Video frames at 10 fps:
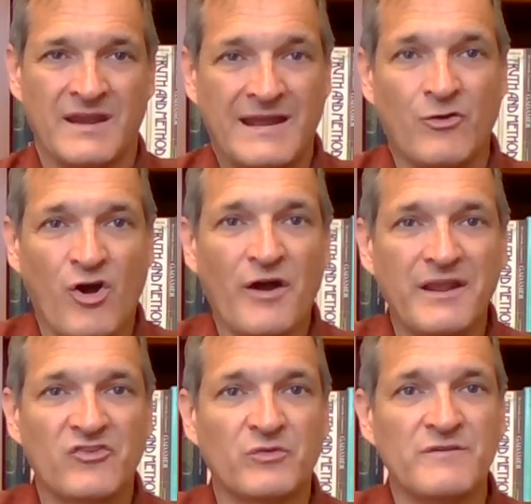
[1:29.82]
Now, God
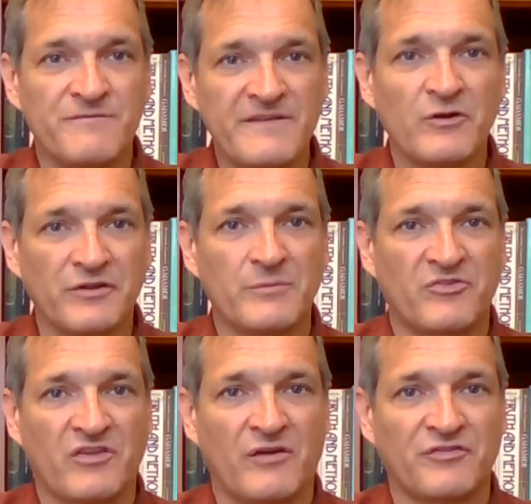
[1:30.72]
has revealed
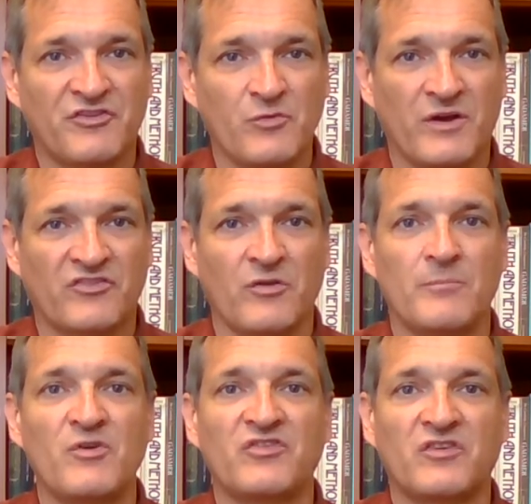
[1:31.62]
himself to us
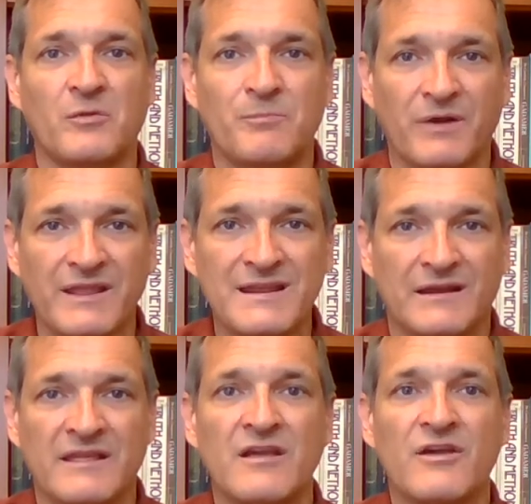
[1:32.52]
most
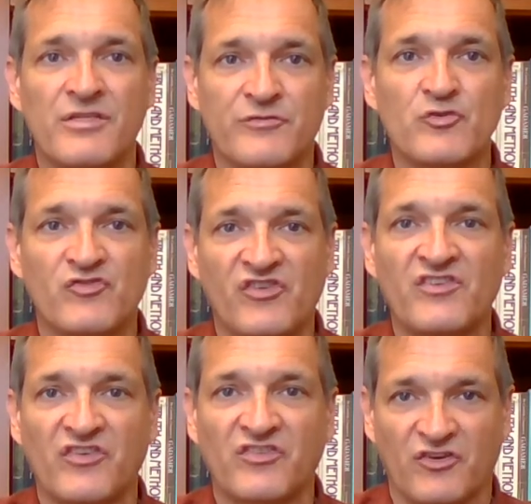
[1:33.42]
completely through
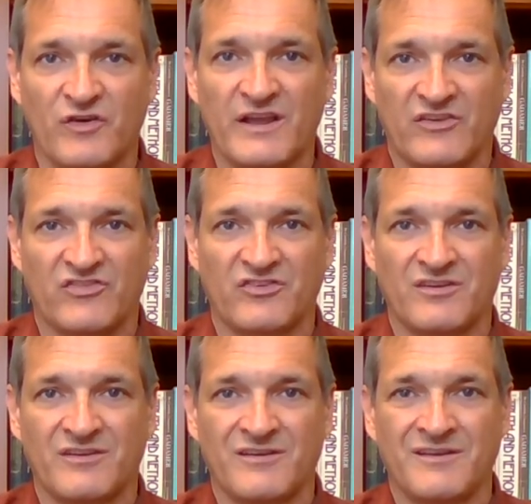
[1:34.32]
Jesus Christ.
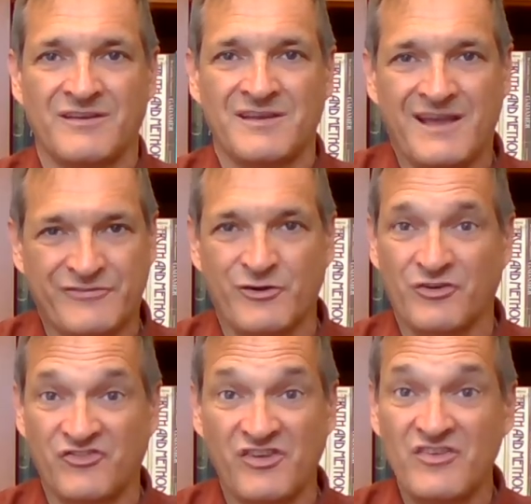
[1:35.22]
After
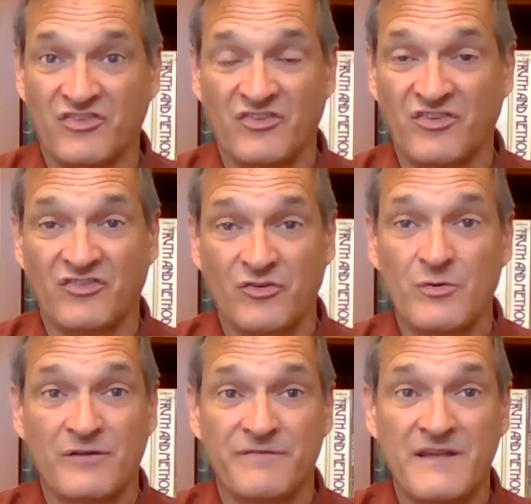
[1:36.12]
all, Jesus is who
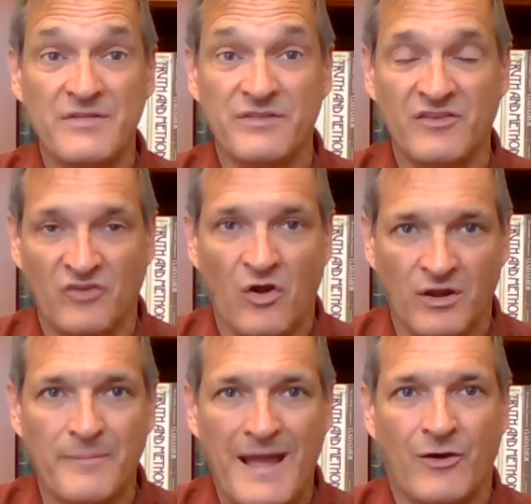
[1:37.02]
our faith is
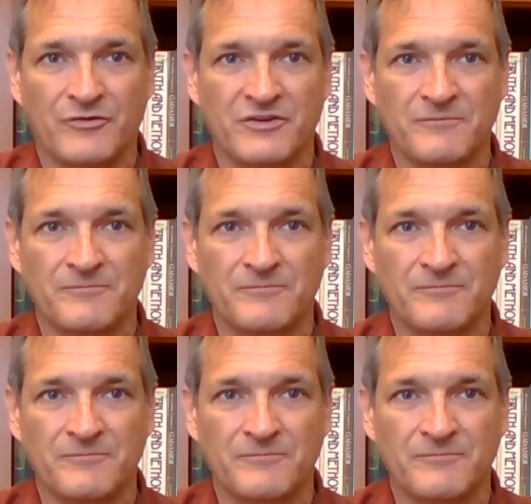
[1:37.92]
all about.